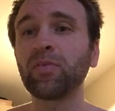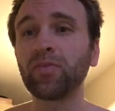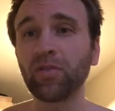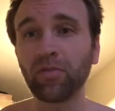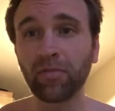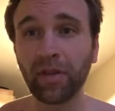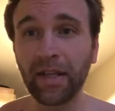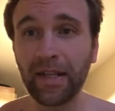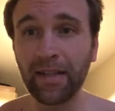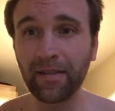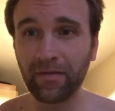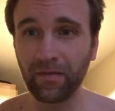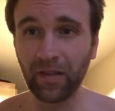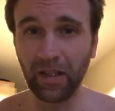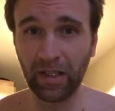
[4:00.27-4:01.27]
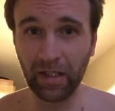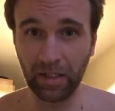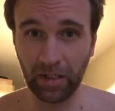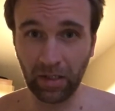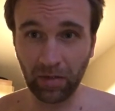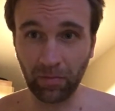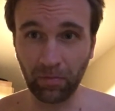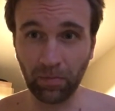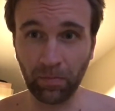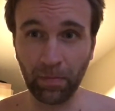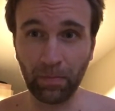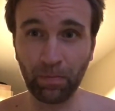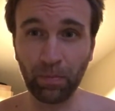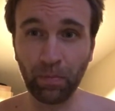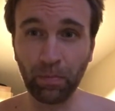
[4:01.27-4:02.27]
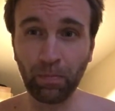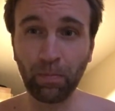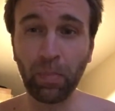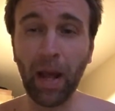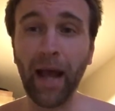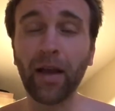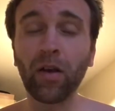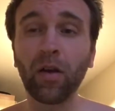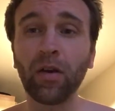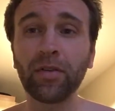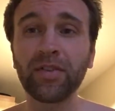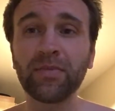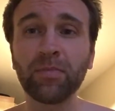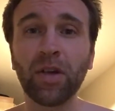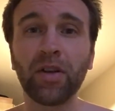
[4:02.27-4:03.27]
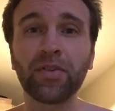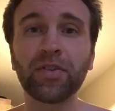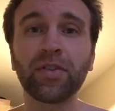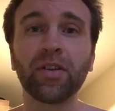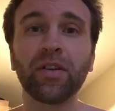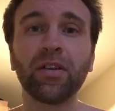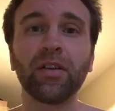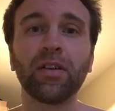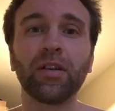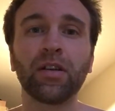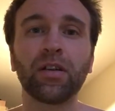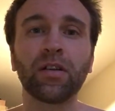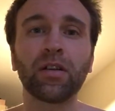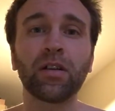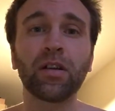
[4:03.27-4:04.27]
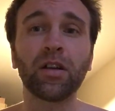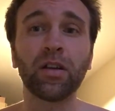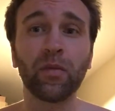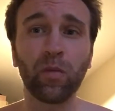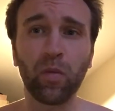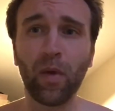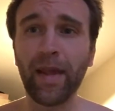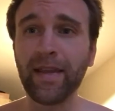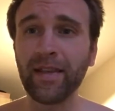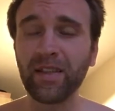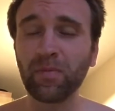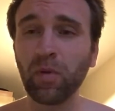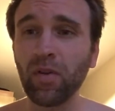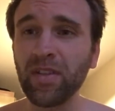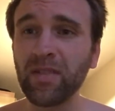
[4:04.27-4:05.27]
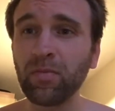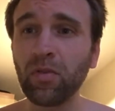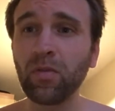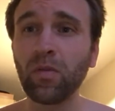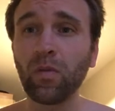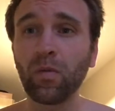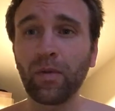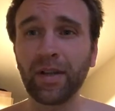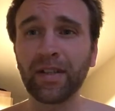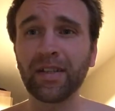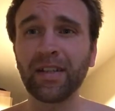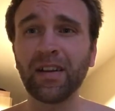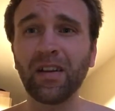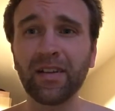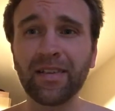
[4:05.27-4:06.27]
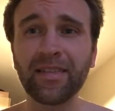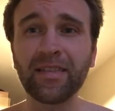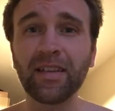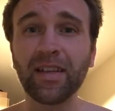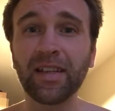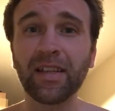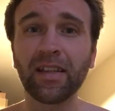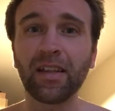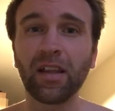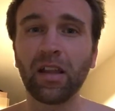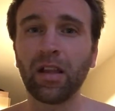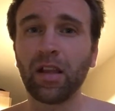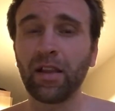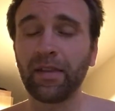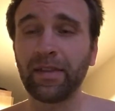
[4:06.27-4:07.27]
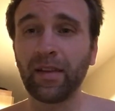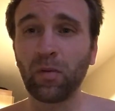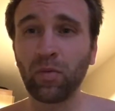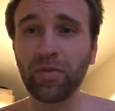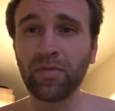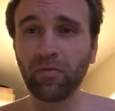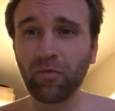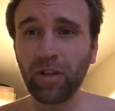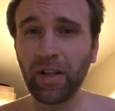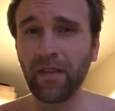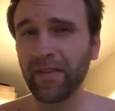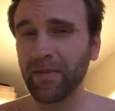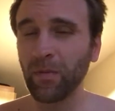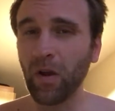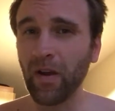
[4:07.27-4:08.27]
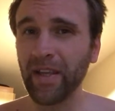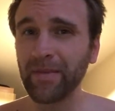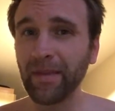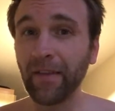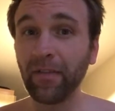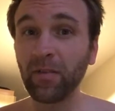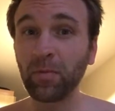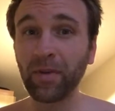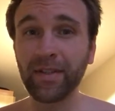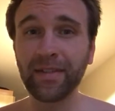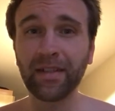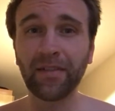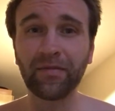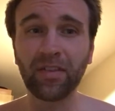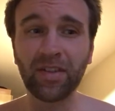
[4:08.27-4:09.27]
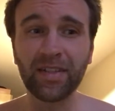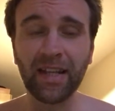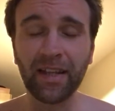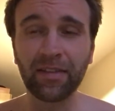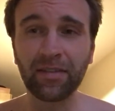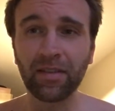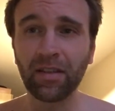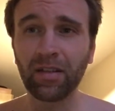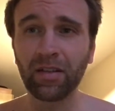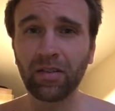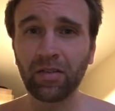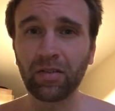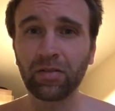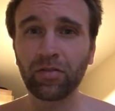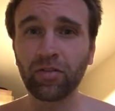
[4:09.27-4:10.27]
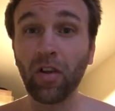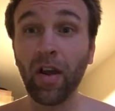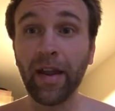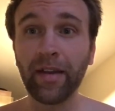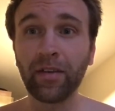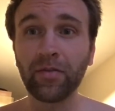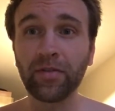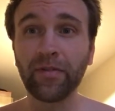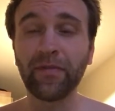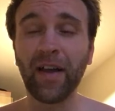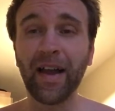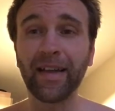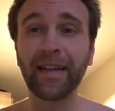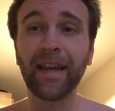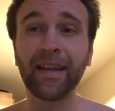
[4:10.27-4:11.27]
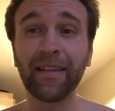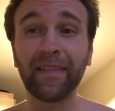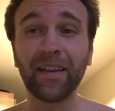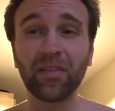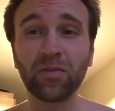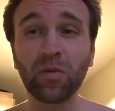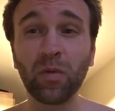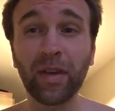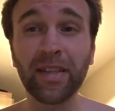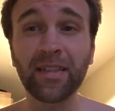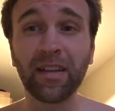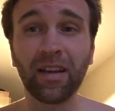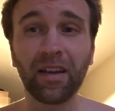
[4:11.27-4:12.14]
to really pack on as much kind of weight as possible, which in hindsight that wasn't really the smartest method, because then I've just had to try and lose the fat again, and that's always